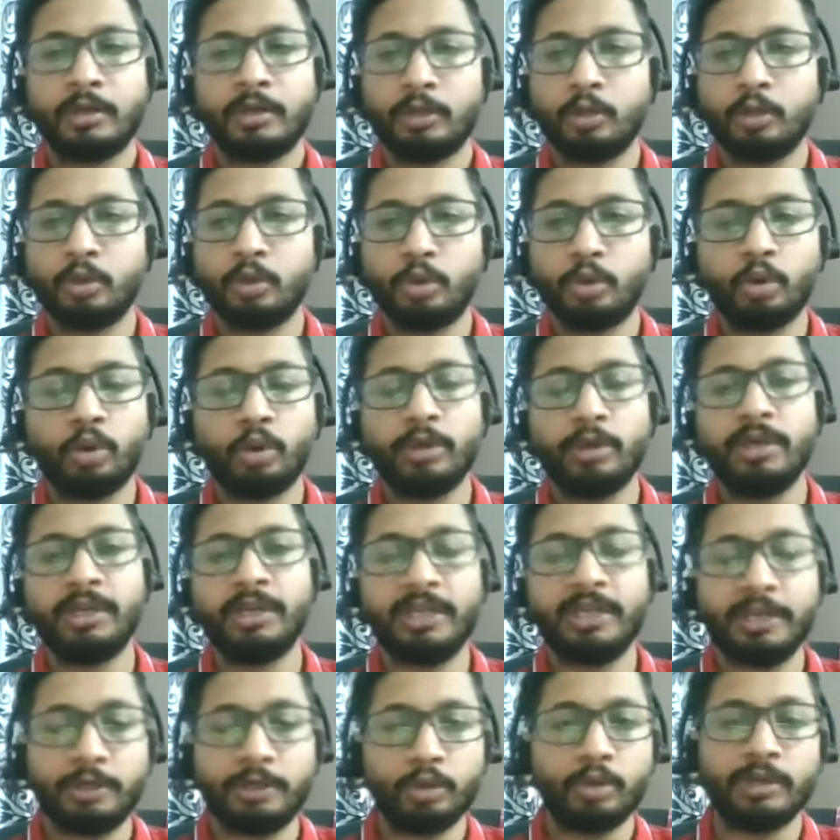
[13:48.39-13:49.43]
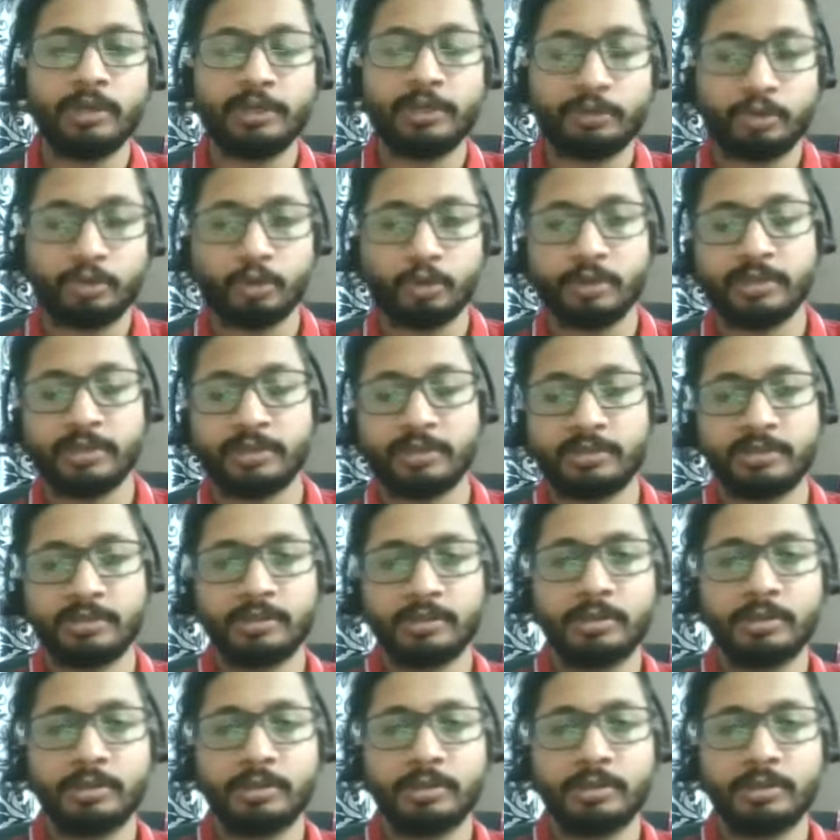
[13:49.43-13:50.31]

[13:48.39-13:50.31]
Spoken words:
you don't need your insurance